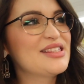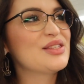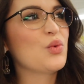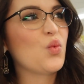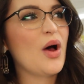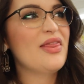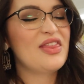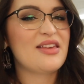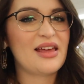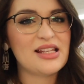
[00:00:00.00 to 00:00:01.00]
is one
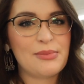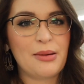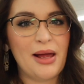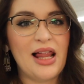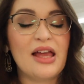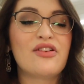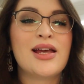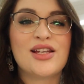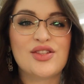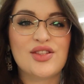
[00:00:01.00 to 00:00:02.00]
thing that has made my life
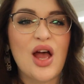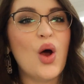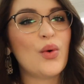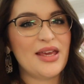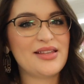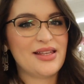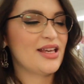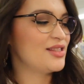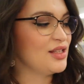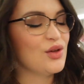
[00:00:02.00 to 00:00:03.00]
so
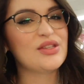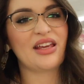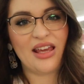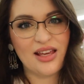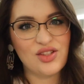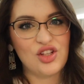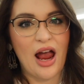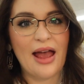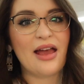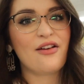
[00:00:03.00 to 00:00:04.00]
easy is using
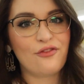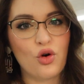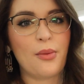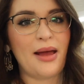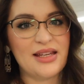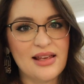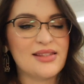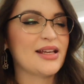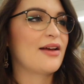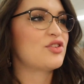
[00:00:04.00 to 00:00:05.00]
ESGI for my
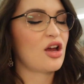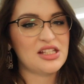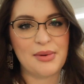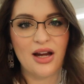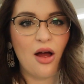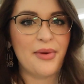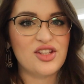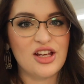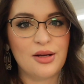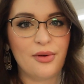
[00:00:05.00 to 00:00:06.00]
testing. I've talked about it on my
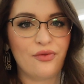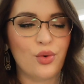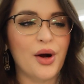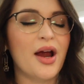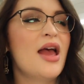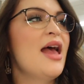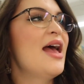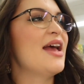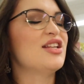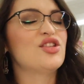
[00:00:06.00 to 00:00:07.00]
channel before.
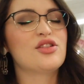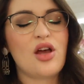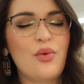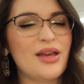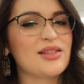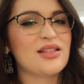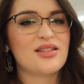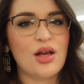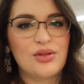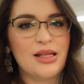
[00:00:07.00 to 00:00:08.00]
It's so easy,
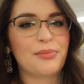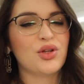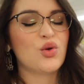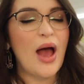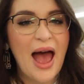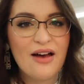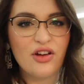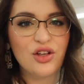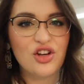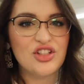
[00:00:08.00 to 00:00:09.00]
so simple. You have
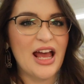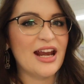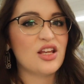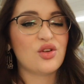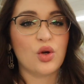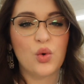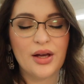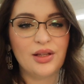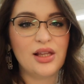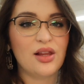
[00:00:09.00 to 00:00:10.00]
all your data. You can
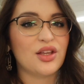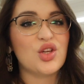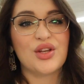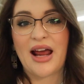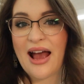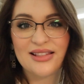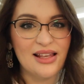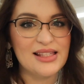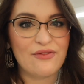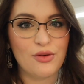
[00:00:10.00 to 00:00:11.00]
quickly look. You can
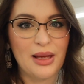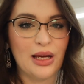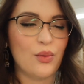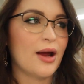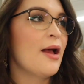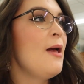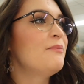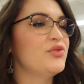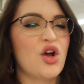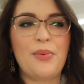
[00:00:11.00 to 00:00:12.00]
access it from anywhere.
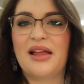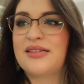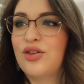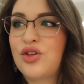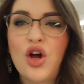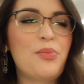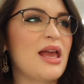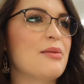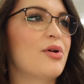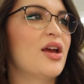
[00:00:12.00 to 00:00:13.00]
No pencil, no
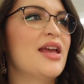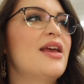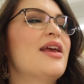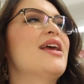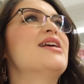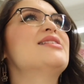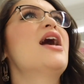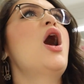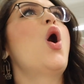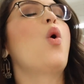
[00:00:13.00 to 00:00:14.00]
paper. It is
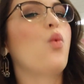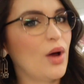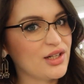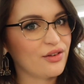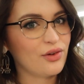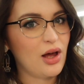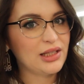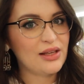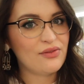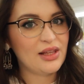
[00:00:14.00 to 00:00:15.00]
wonderful.
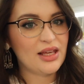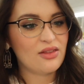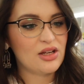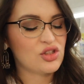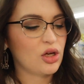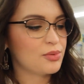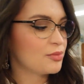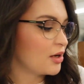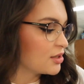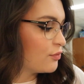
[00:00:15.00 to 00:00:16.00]
I'll leave a link in the description
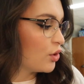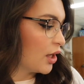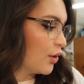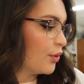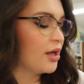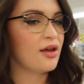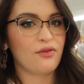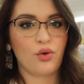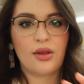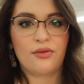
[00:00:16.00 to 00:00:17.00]
box for you
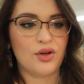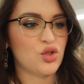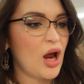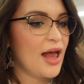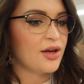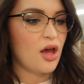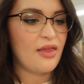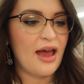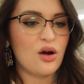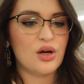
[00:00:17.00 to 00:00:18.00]
for the free trial and all
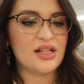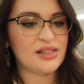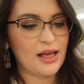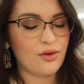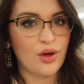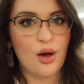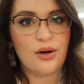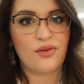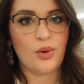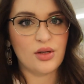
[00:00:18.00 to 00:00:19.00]
that, or a discount code
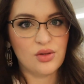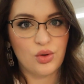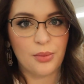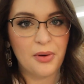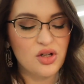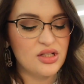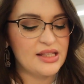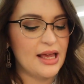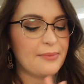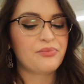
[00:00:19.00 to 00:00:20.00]
if you want your school to purchase
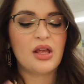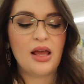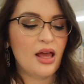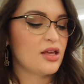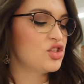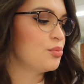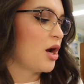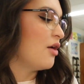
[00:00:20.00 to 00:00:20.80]
it. Super